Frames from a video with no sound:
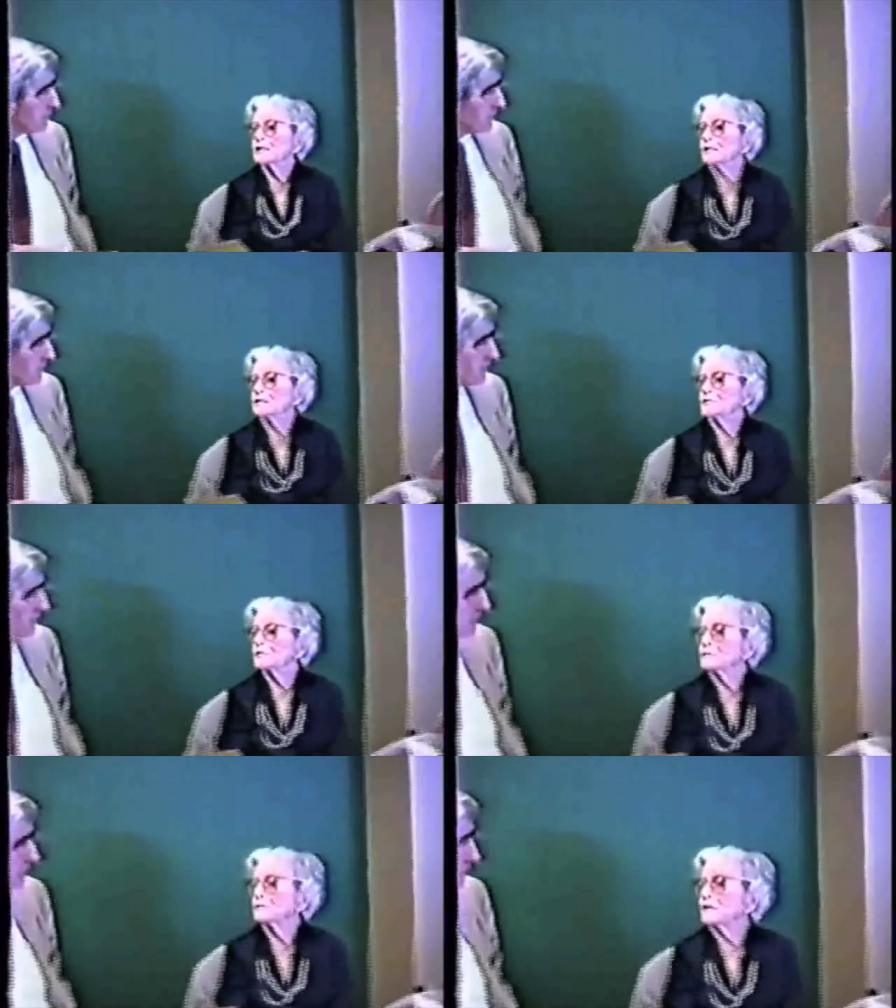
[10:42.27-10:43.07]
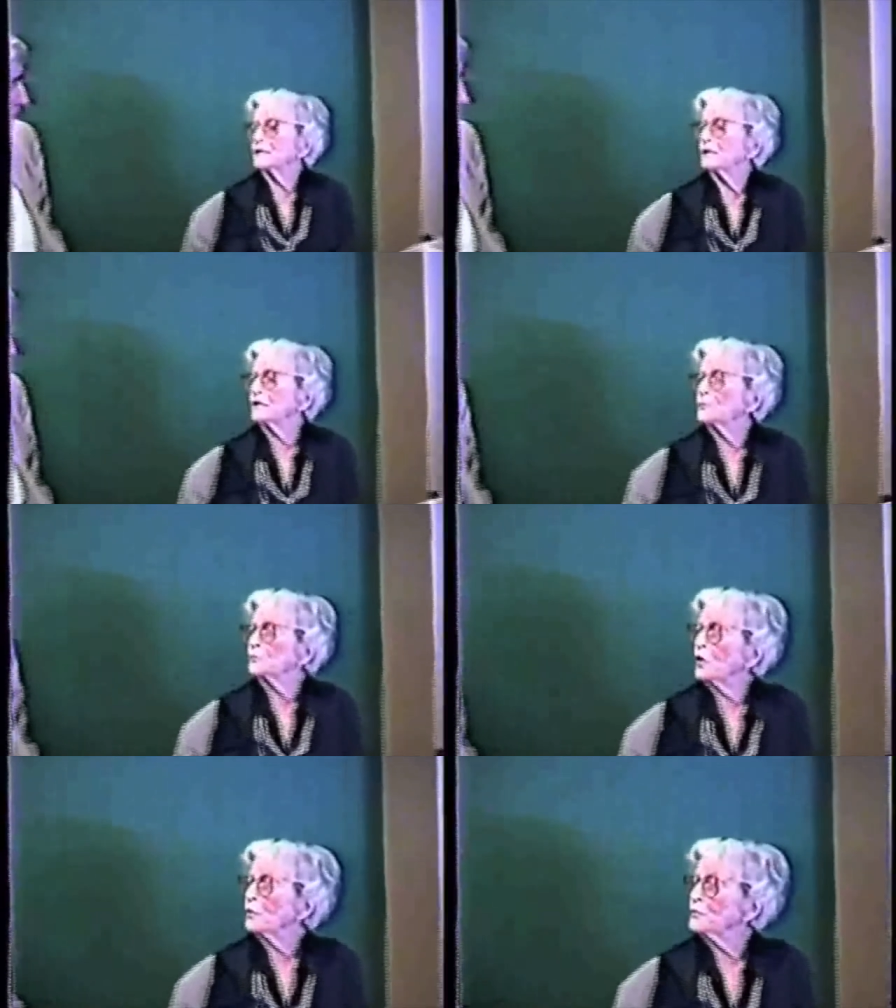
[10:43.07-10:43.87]
uh, a
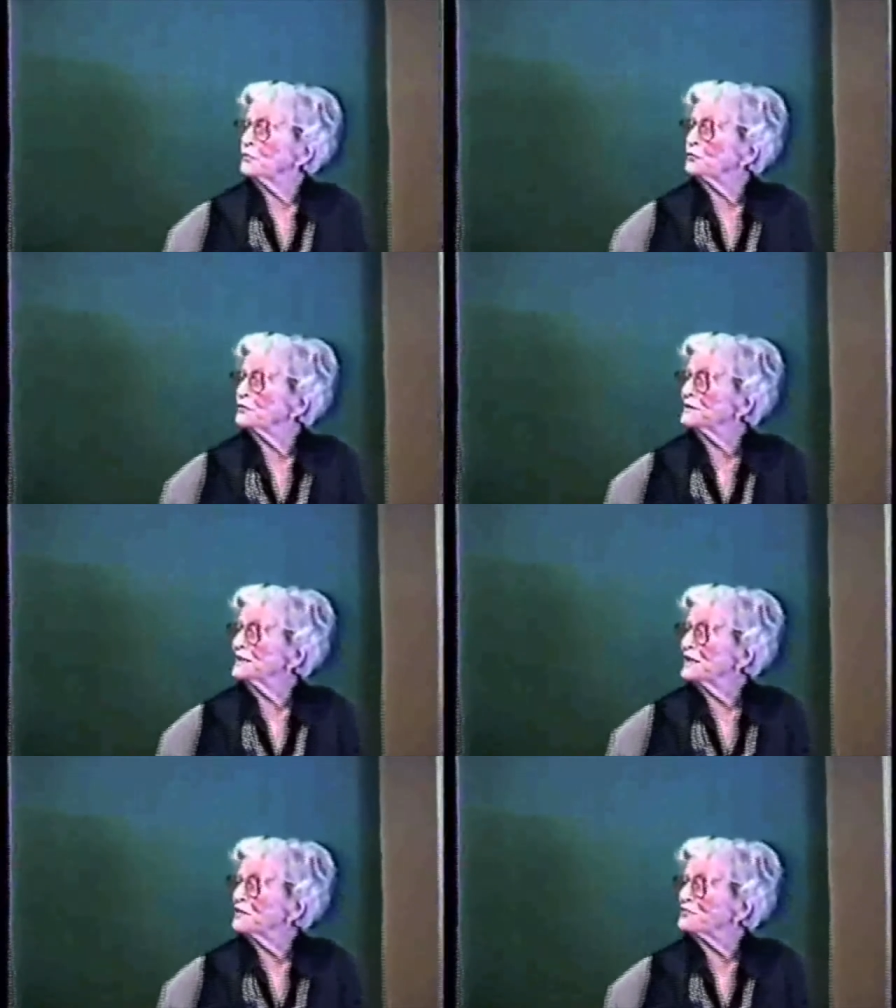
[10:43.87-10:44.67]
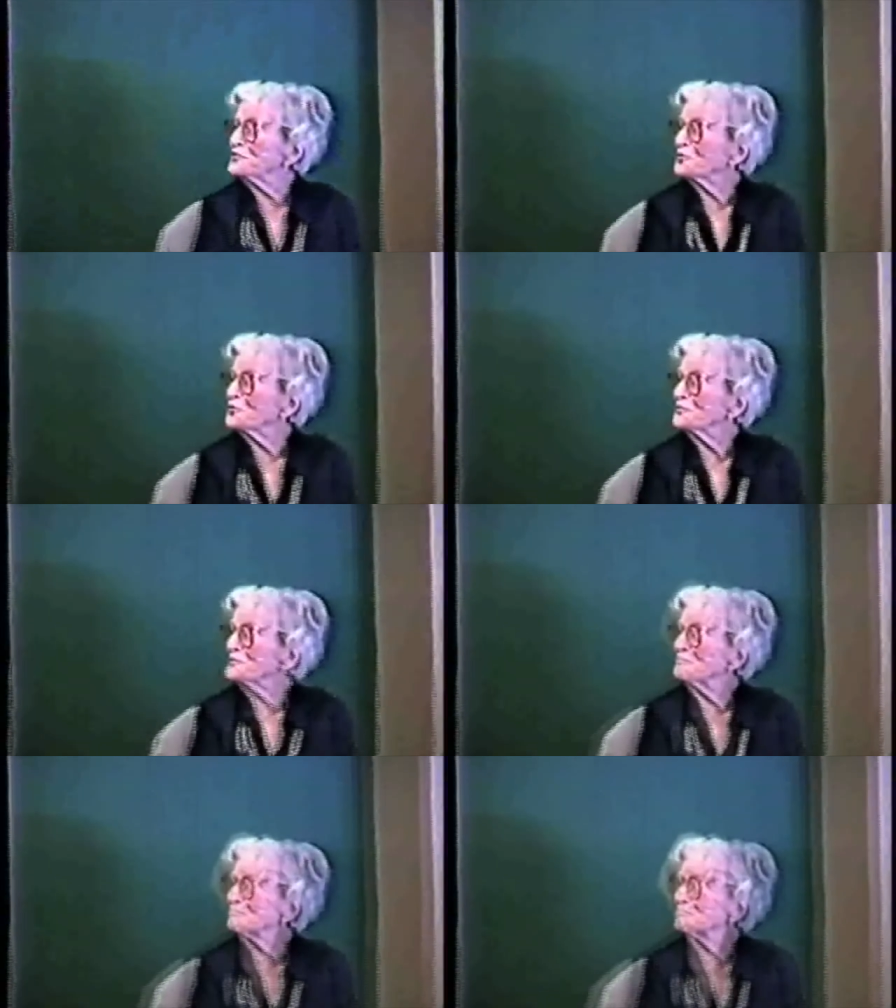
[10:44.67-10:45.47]
problem which we still haven't solved.
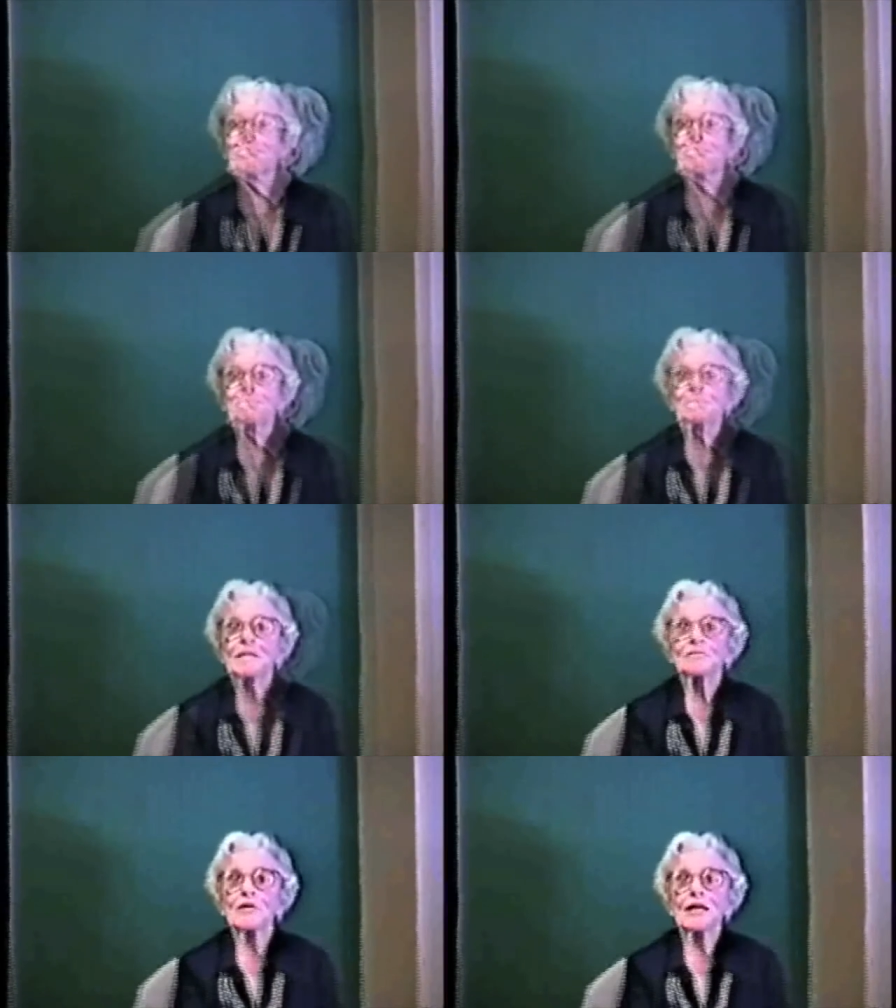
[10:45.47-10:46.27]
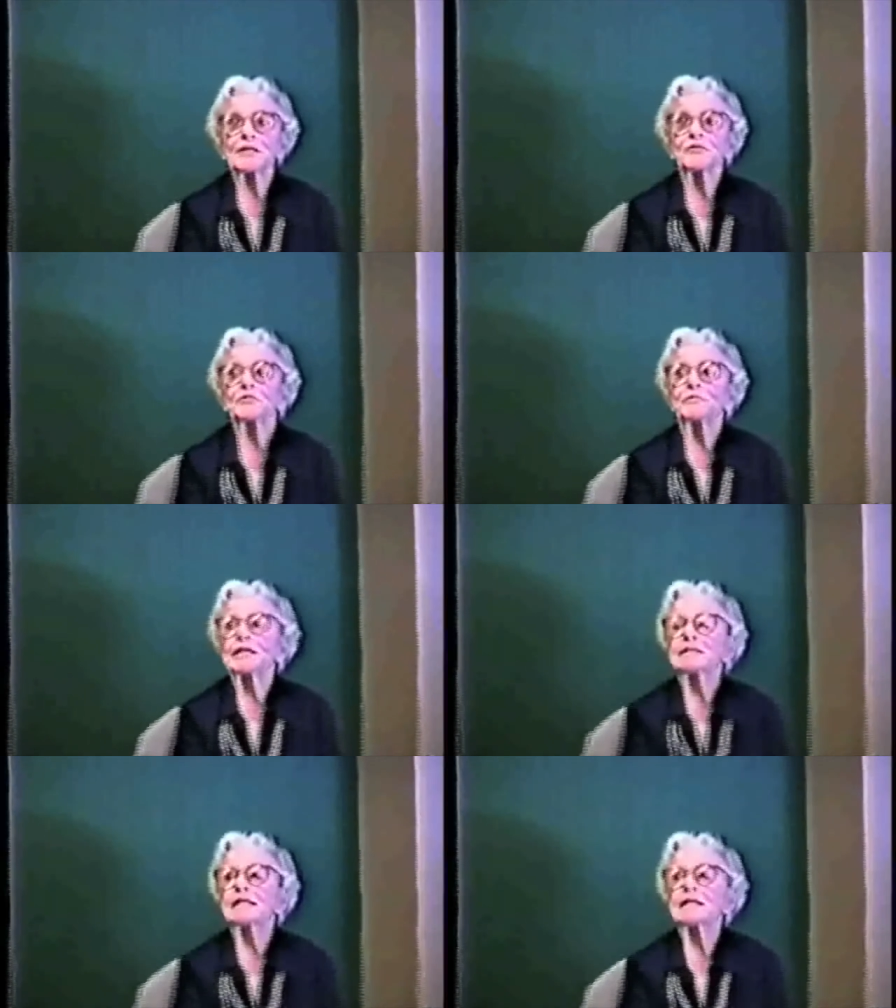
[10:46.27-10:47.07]
Mm-hmm. Trying to
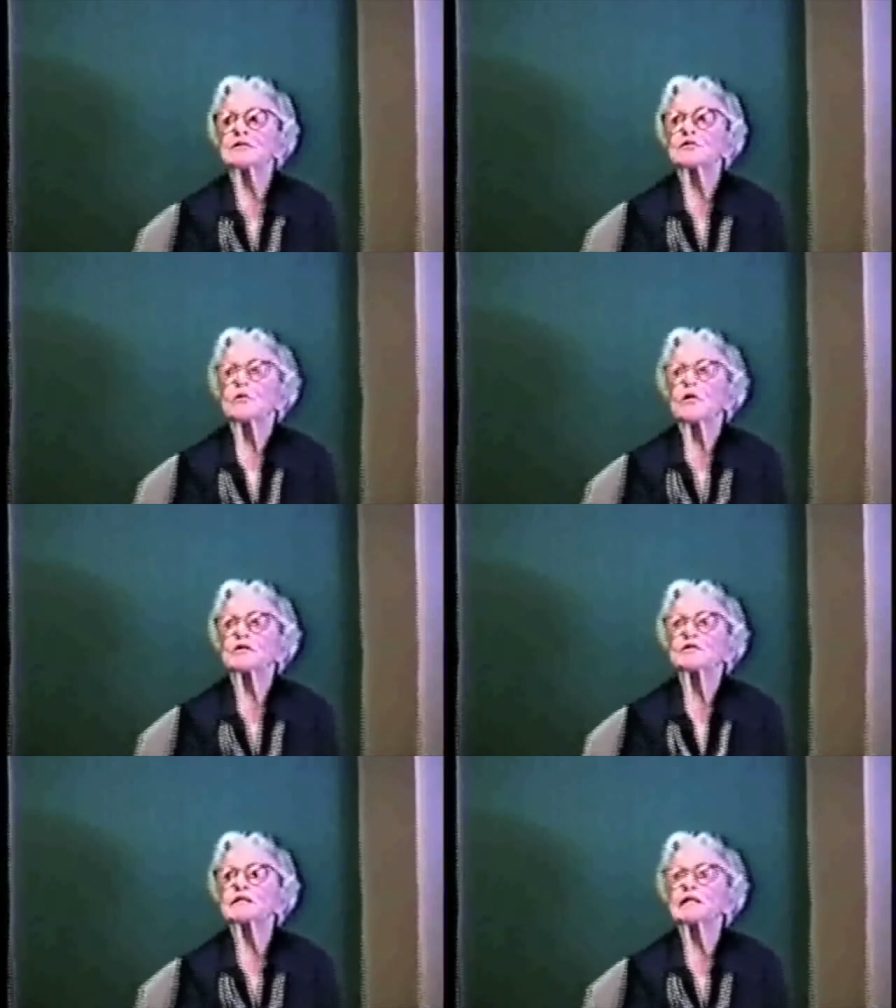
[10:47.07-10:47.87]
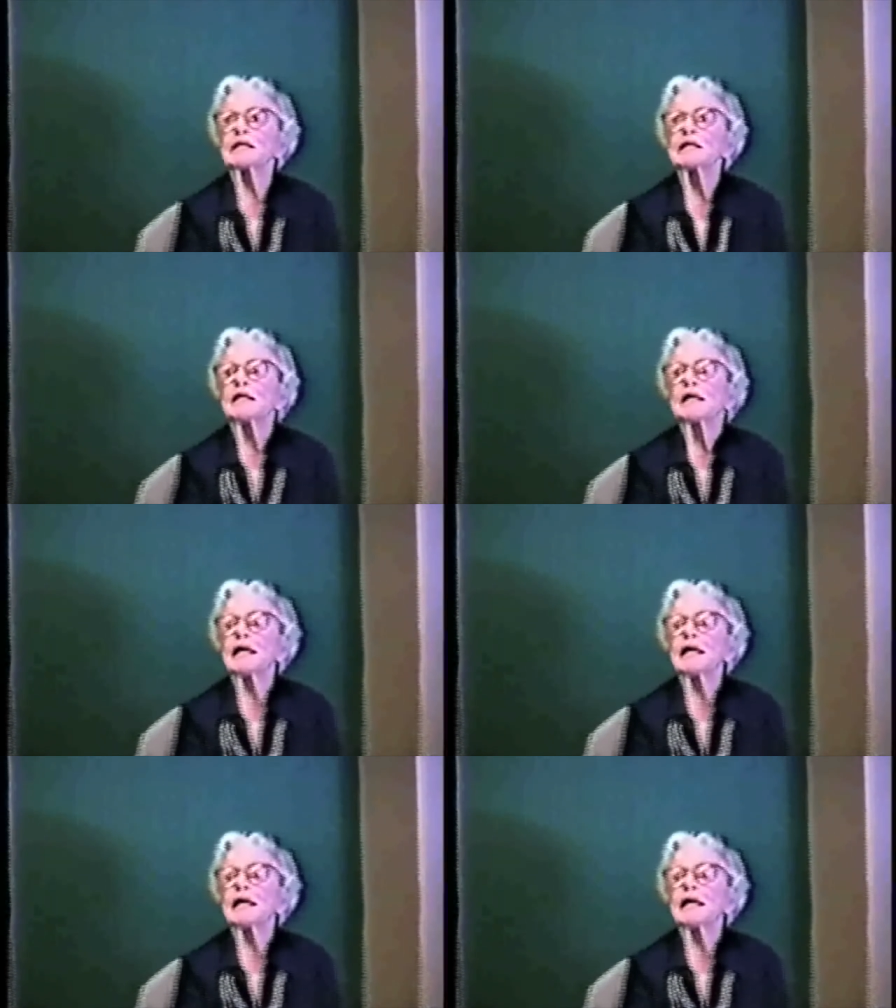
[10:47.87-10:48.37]
maintain quality.